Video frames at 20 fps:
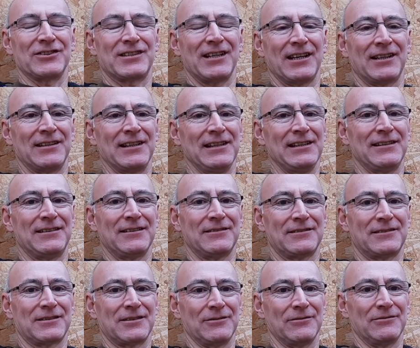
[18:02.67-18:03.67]
technique
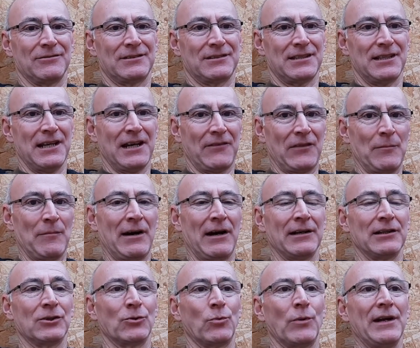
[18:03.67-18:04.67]
to take the
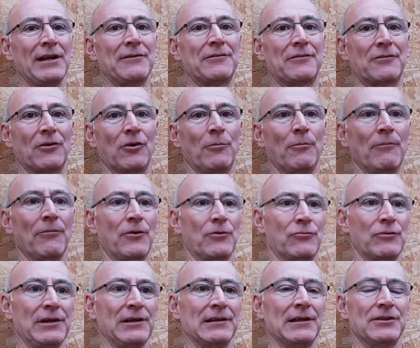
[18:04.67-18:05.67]
mind away from the
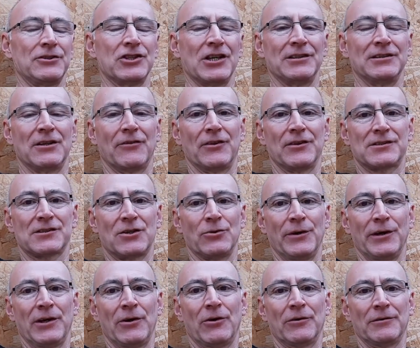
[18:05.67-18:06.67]
real agenda that's
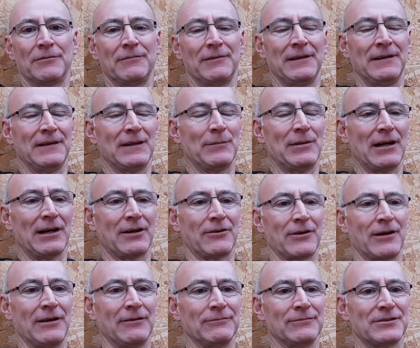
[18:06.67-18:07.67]
going on in the
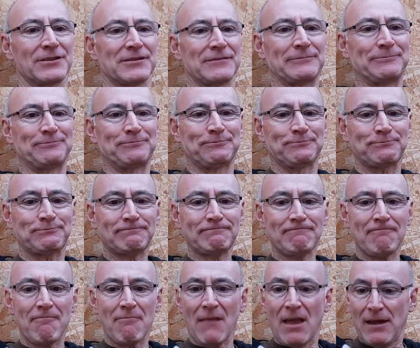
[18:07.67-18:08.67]
backgrounds.
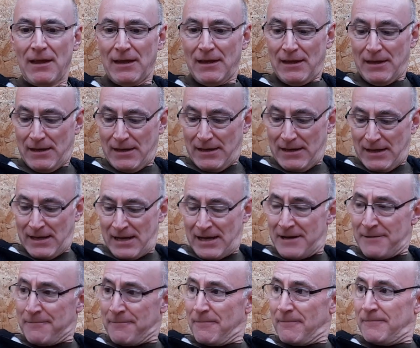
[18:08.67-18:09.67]

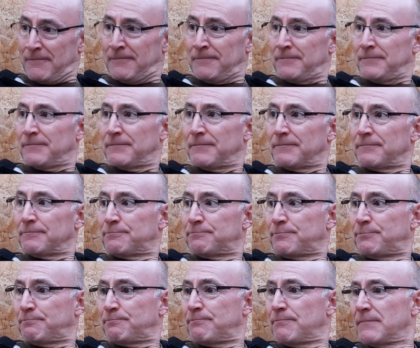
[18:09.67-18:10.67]
I'll
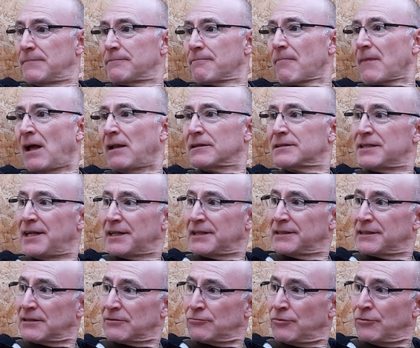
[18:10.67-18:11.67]
take a
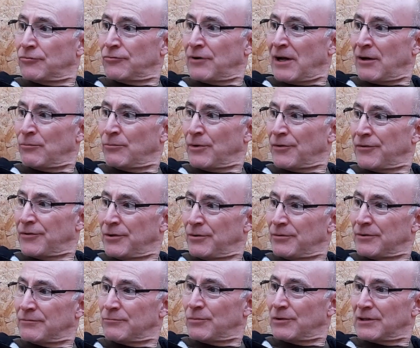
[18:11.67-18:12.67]
little run round with you
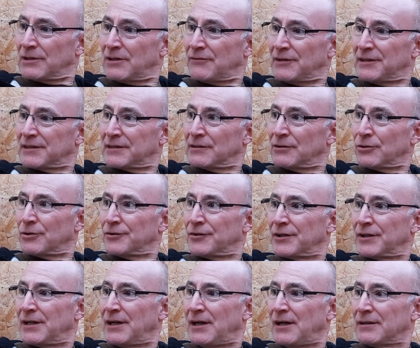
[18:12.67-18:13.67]
and we'll have a little look at the
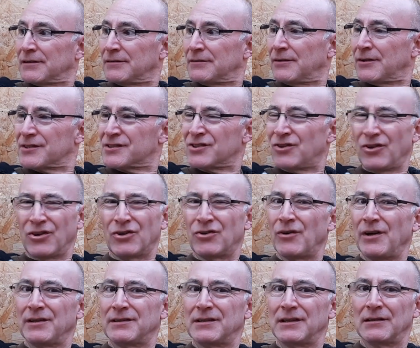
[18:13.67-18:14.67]
garden. There's not a
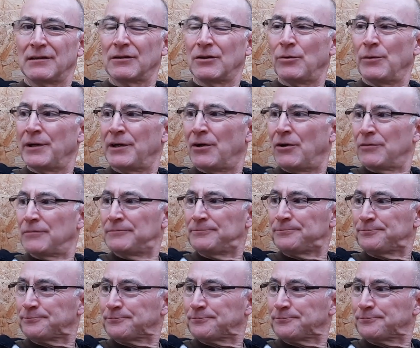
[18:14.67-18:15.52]
great deal going on.